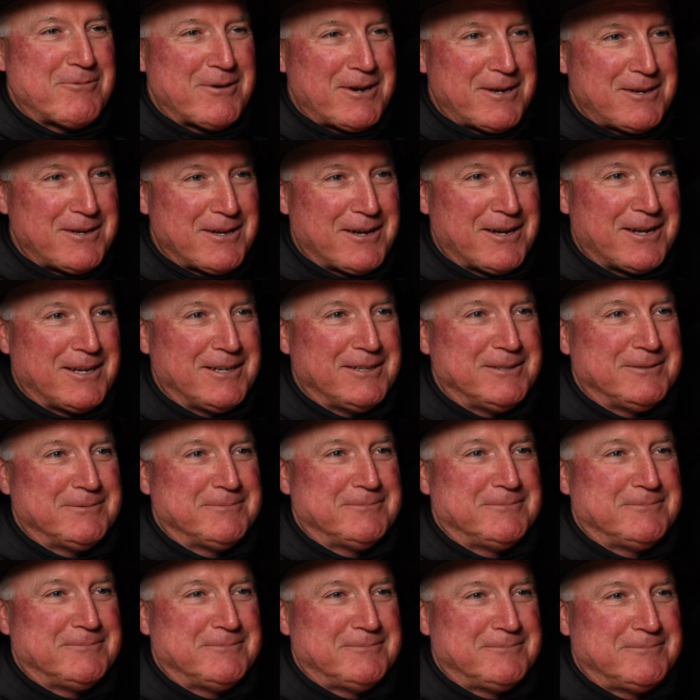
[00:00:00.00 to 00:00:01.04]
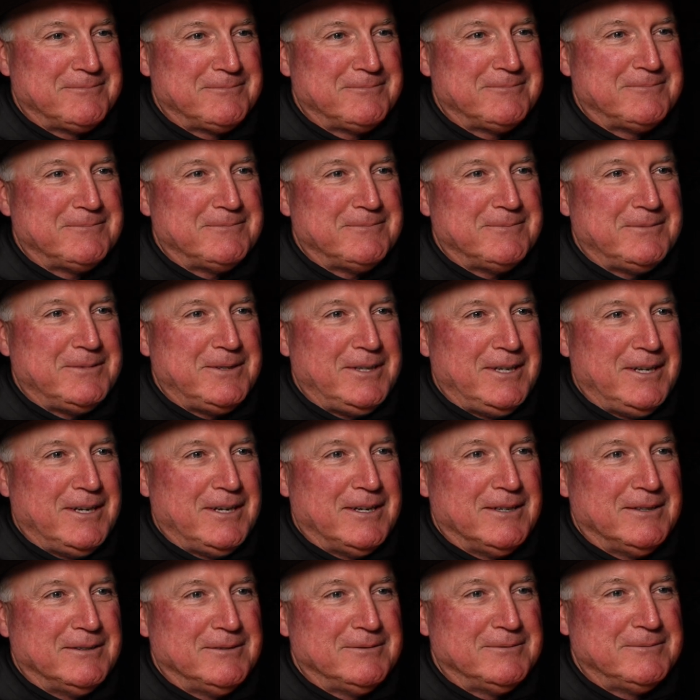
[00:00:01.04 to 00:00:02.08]
White Eye.
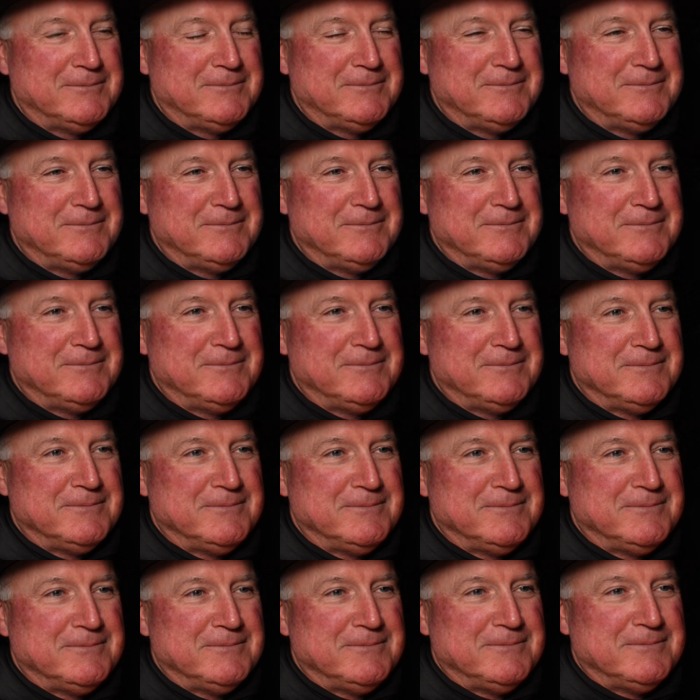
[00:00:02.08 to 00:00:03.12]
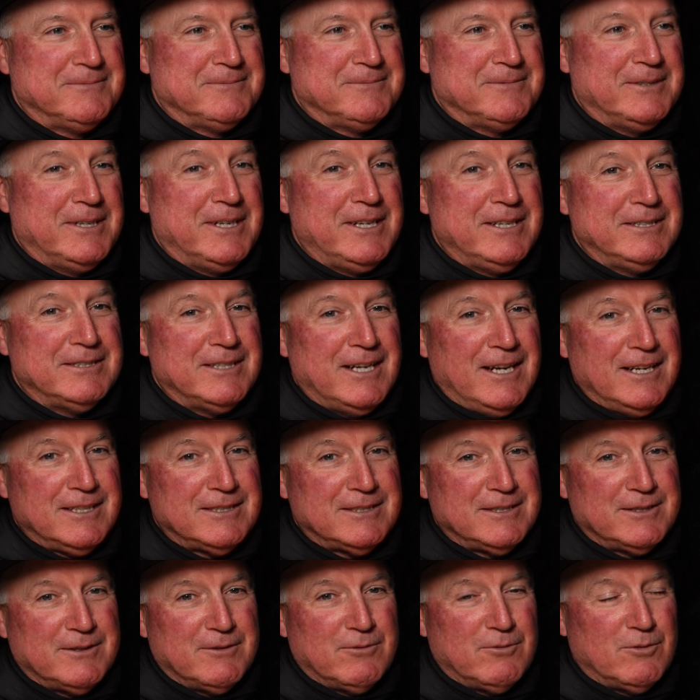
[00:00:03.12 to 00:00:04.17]
Yeah. And he's
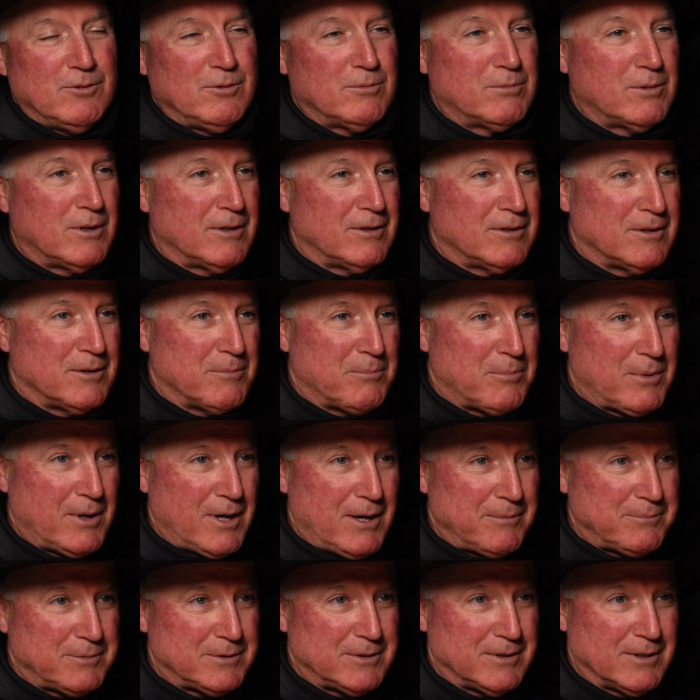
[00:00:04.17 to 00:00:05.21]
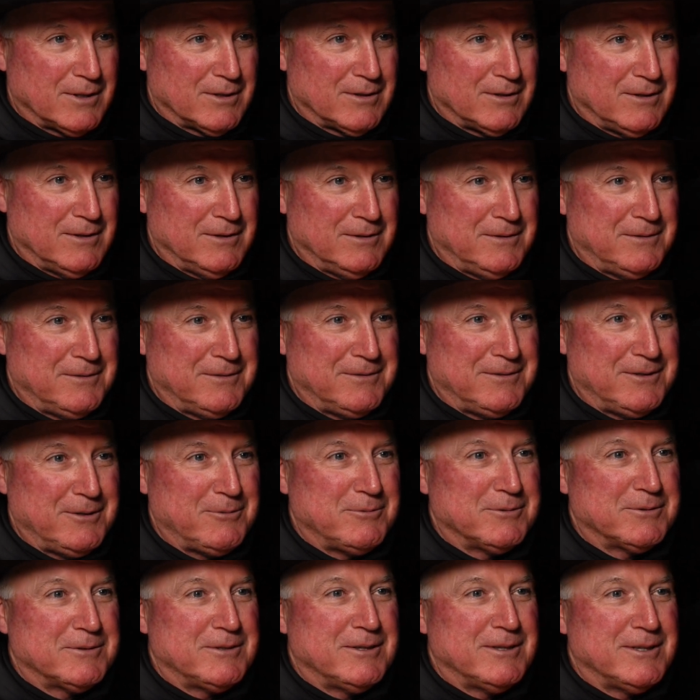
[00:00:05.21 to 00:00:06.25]
actually a full brother to Popsicle
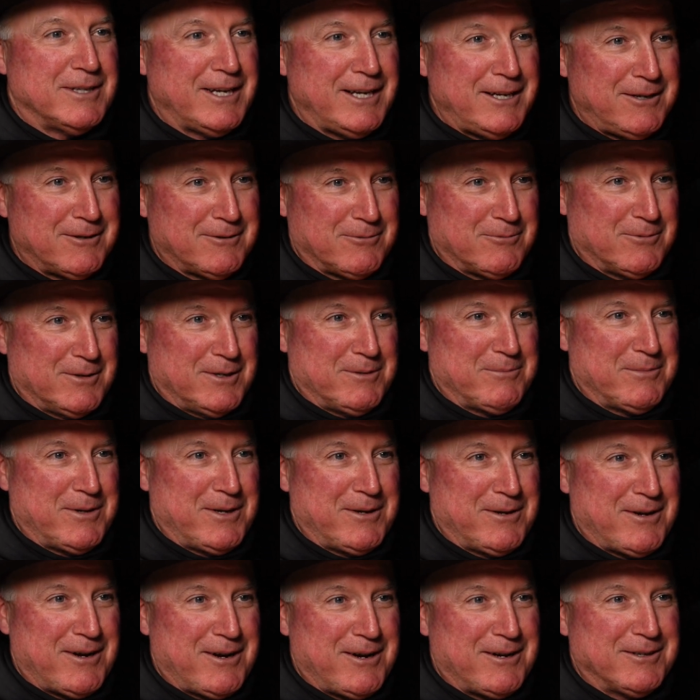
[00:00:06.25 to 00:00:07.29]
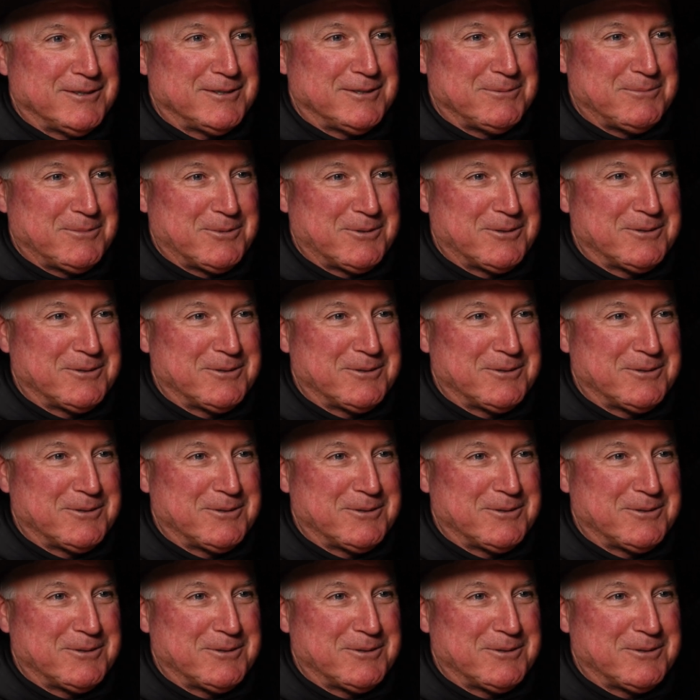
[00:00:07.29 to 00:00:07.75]
that was later one of my awesome